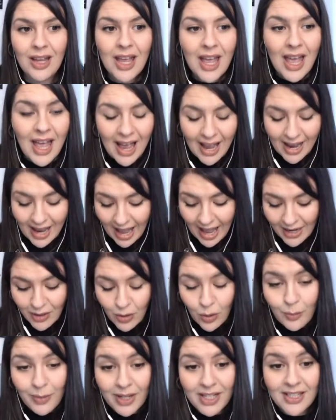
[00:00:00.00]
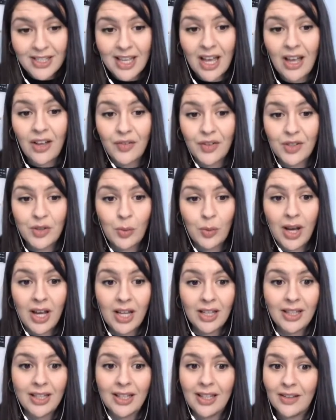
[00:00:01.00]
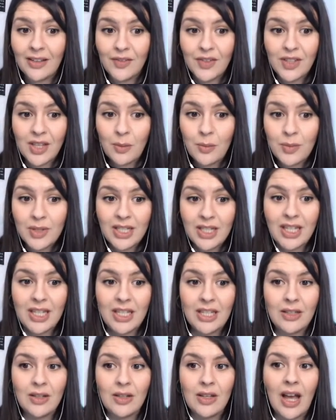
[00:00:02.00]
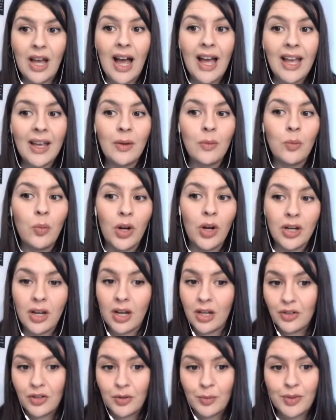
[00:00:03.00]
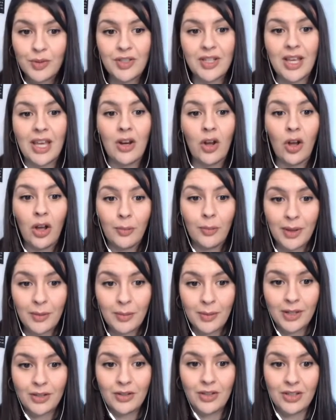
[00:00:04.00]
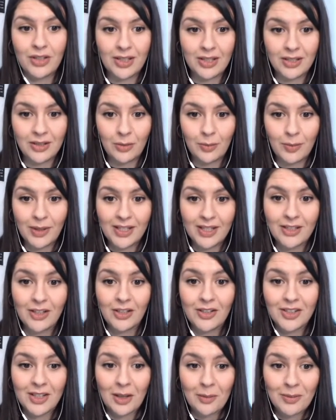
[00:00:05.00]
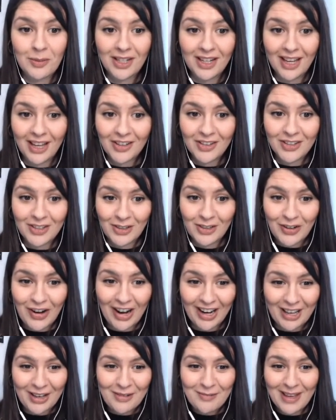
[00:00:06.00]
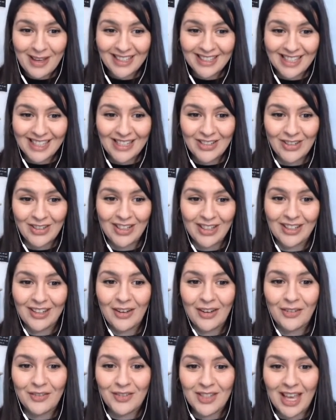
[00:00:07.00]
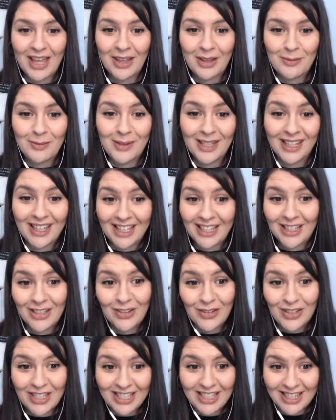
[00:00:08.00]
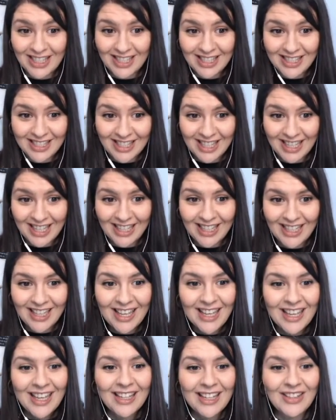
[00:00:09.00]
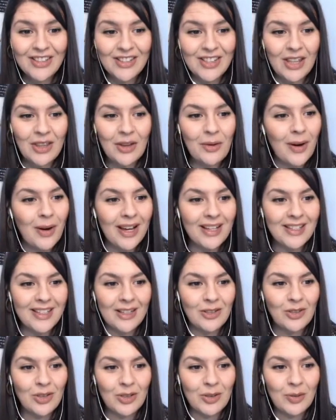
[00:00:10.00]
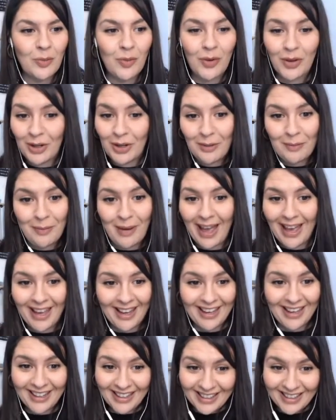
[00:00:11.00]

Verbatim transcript: I, I know myself as well. Like if somebody, I 100% all my purchases are based on somebody else's recommendation of telling me like you need this thing, because otherwise I just wouldn't buy it.